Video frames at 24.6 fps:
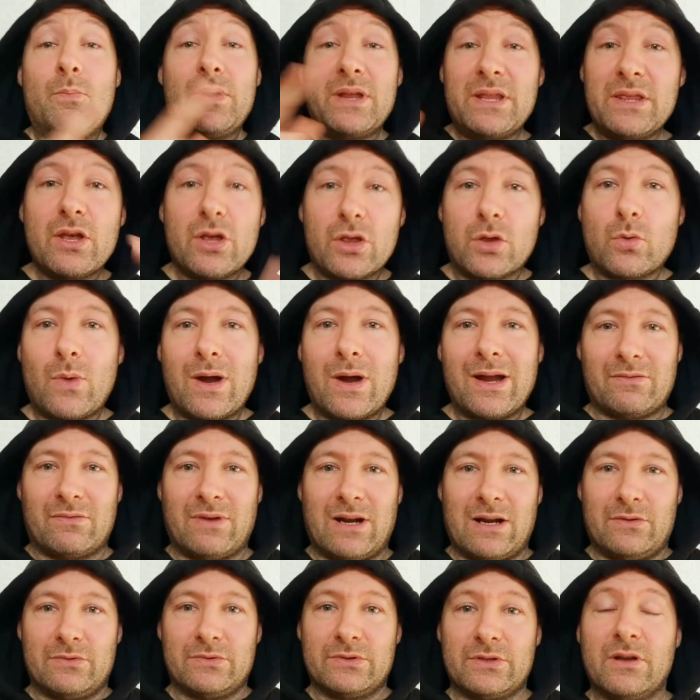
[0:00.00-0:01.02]
would be the other way
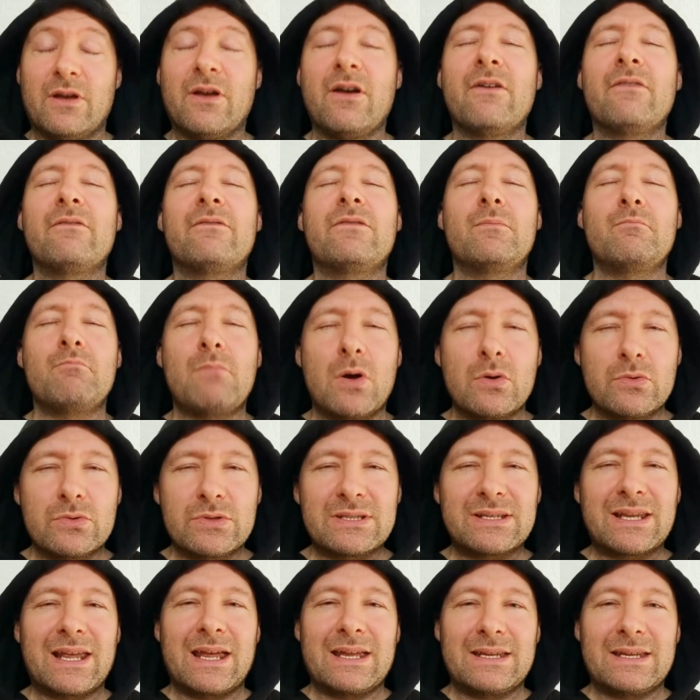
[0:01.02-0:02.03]
around for most